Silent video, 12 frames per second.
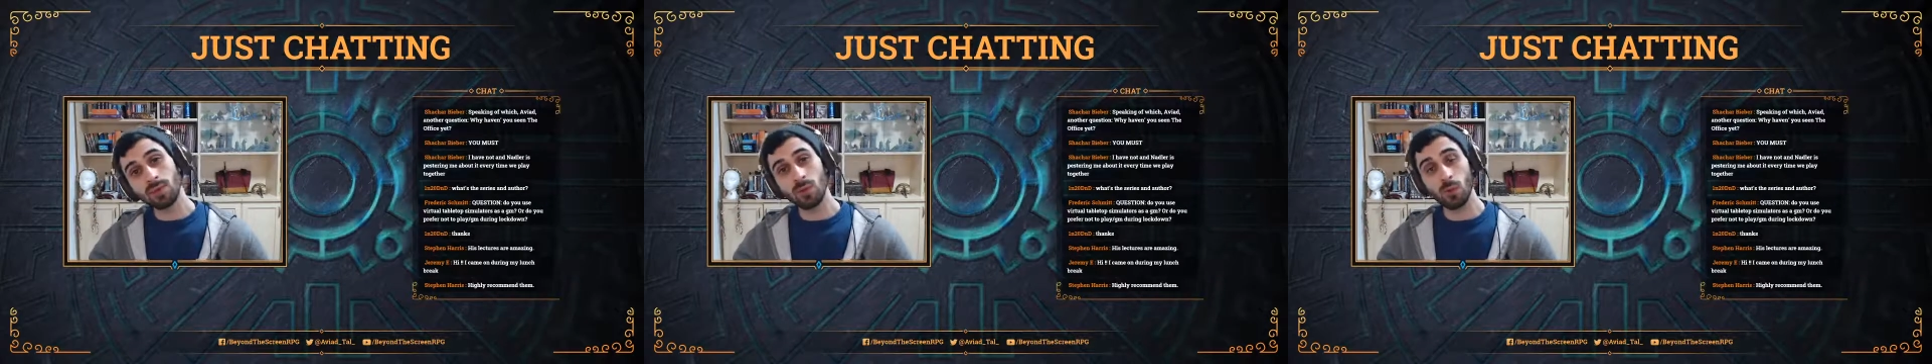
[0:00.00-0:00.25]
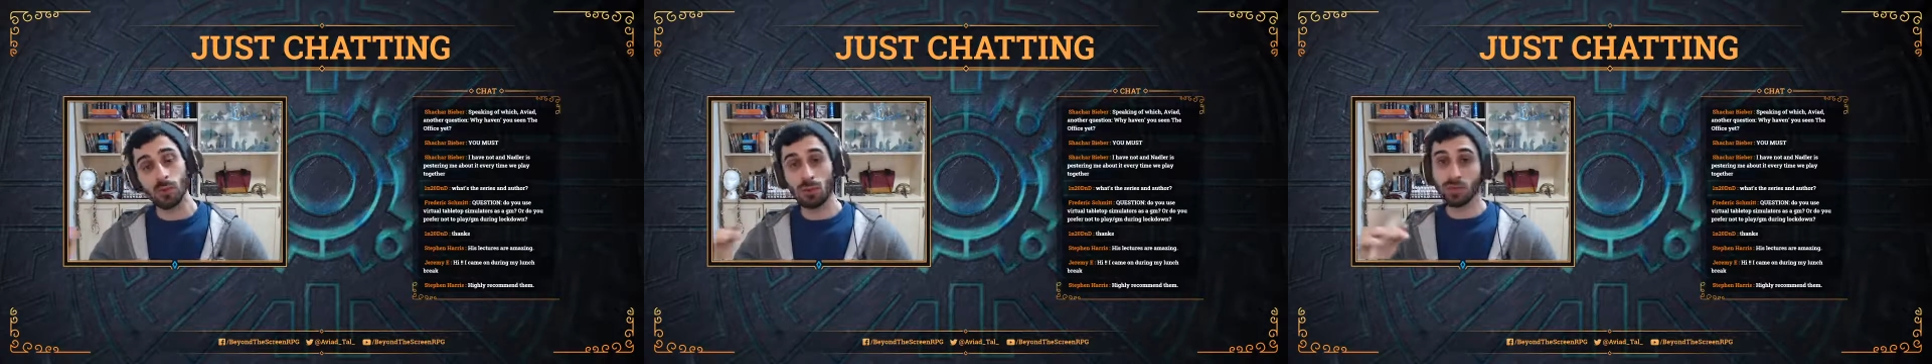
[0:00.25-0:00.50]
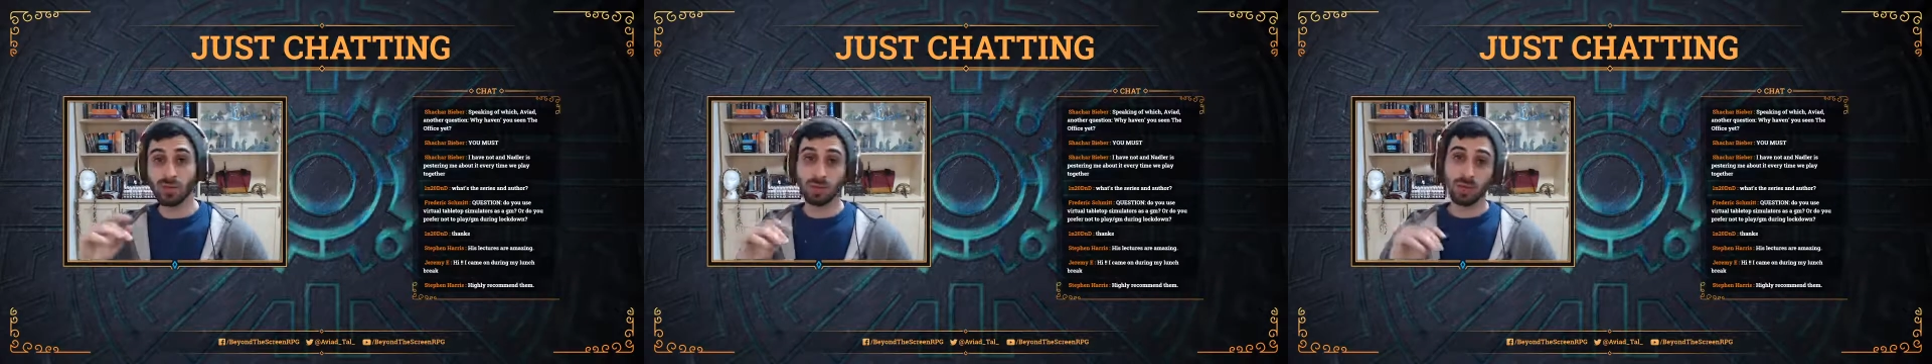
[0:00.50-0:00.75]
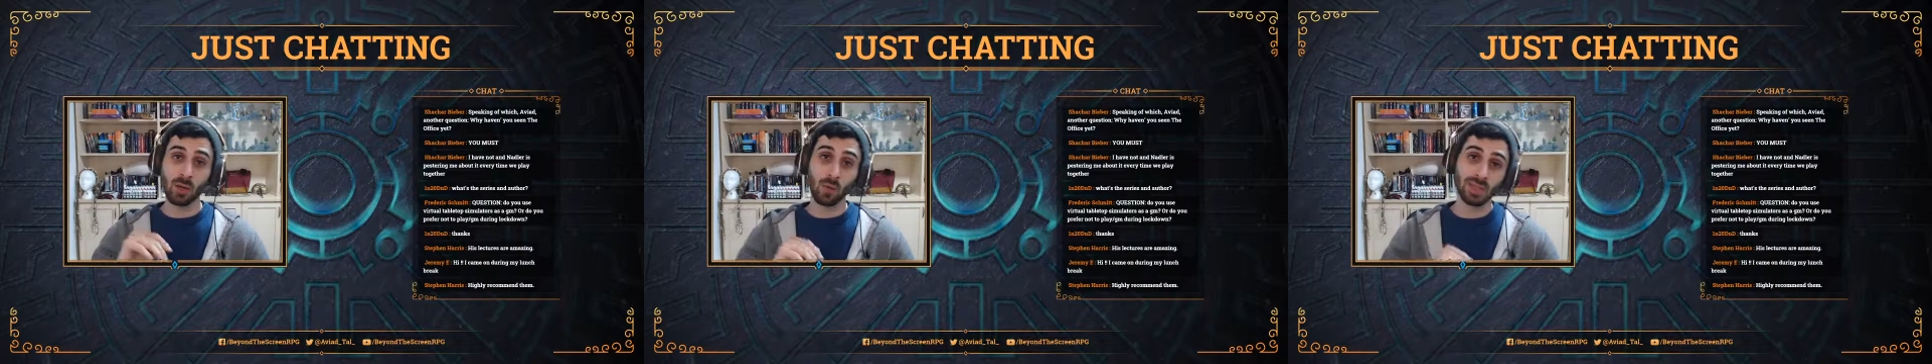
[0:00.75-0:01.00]
so we're
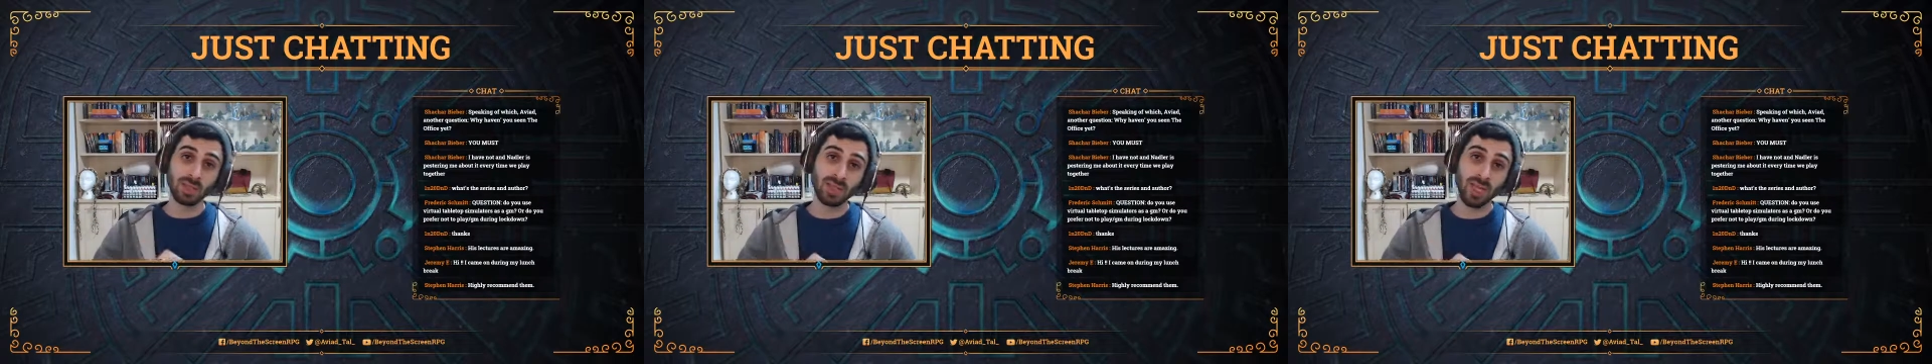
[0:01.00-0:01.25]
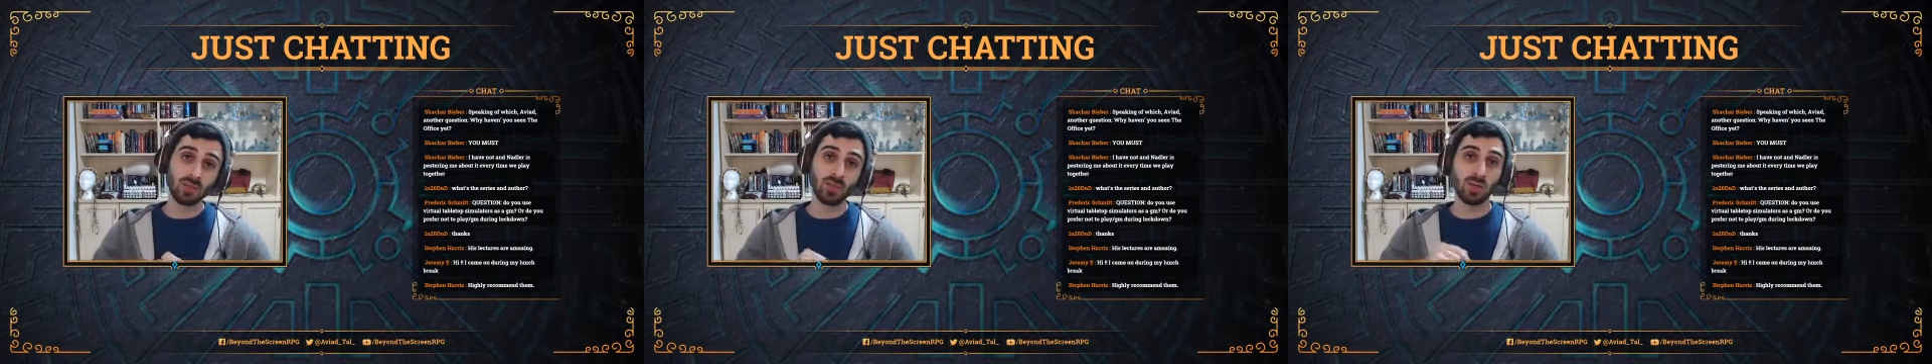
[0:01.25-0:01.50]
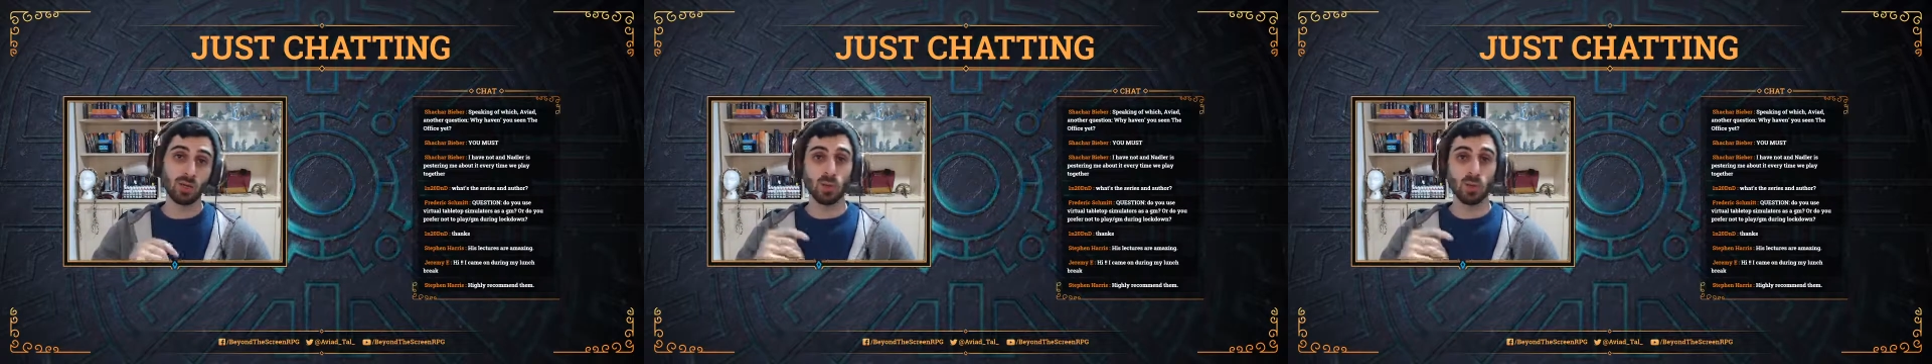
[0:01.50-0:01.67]
skipping one session.